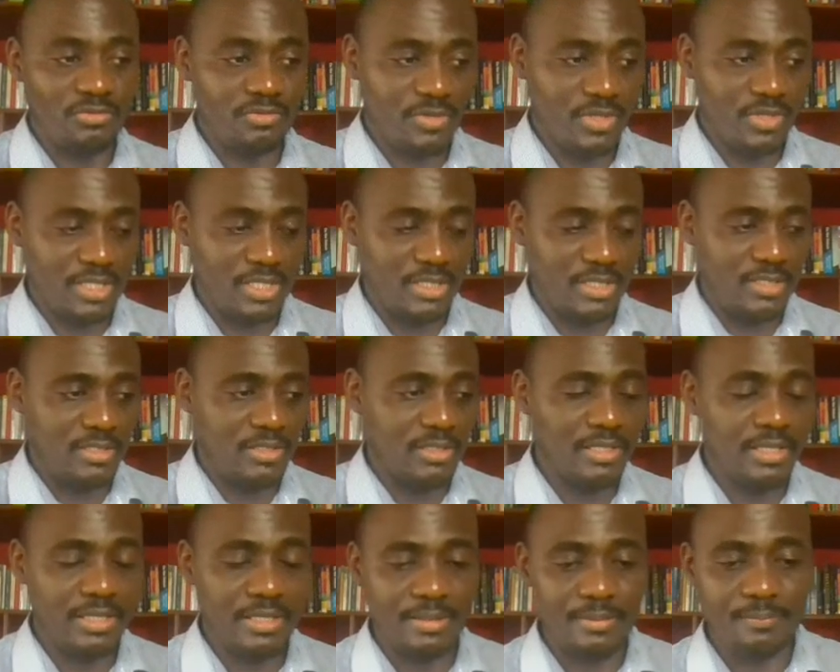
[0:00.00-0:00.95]
the
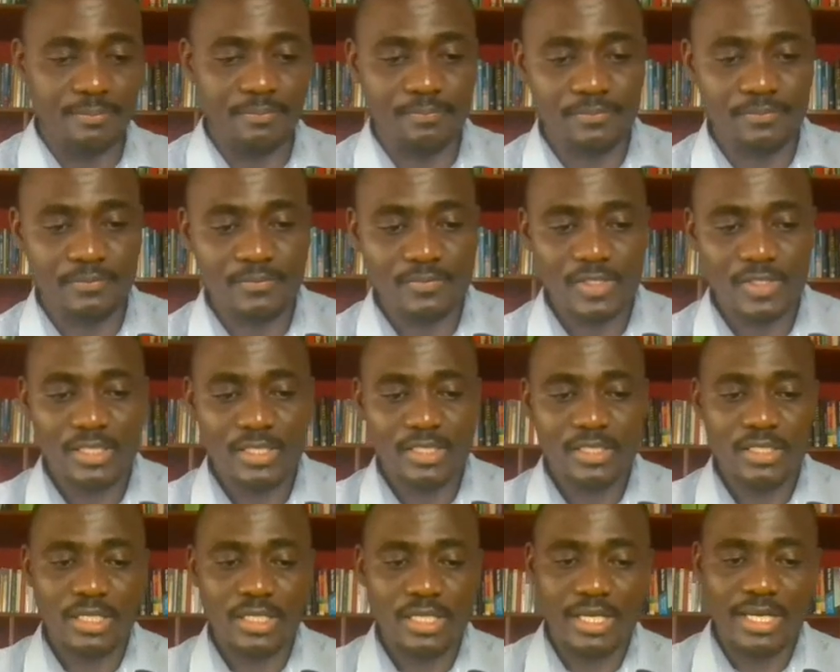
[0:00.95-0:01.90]

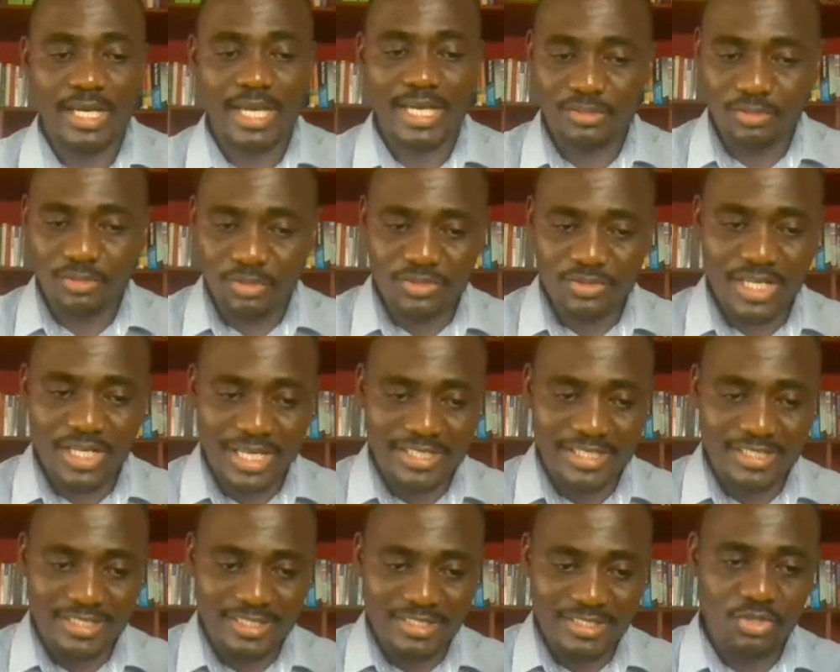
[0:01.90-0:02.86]
I don't
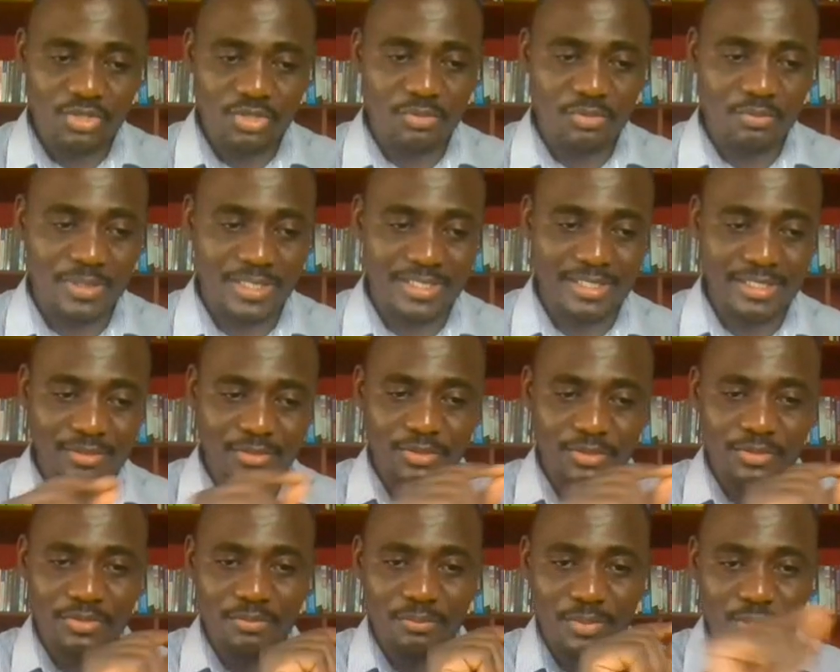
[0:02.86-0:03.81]
like this term, but they call
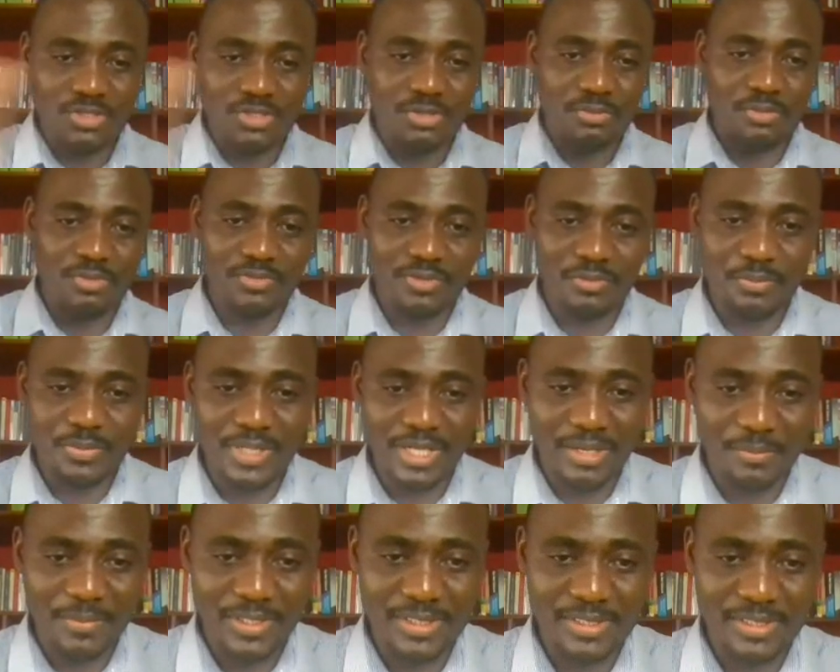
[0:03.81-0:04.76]
the bottom of the
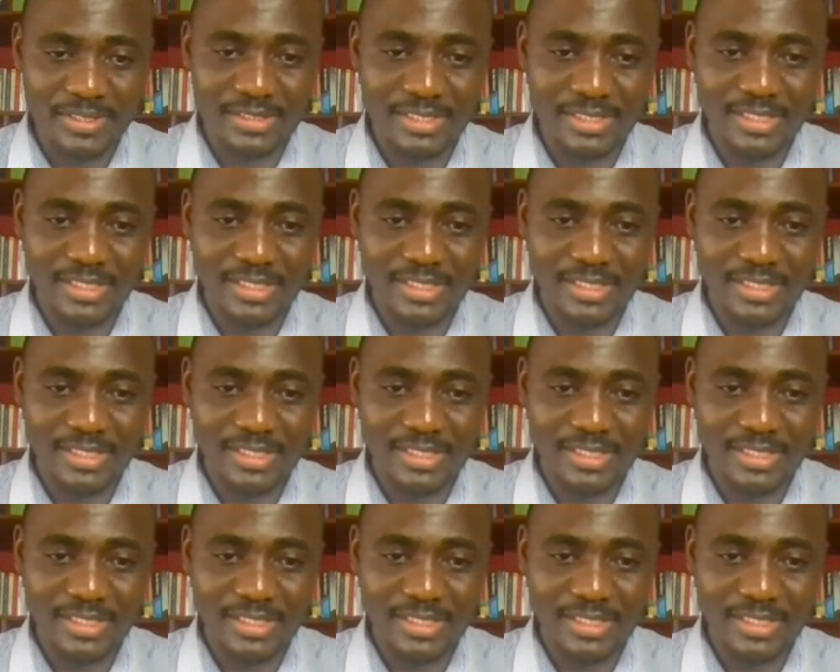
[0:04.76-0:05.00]
pyramid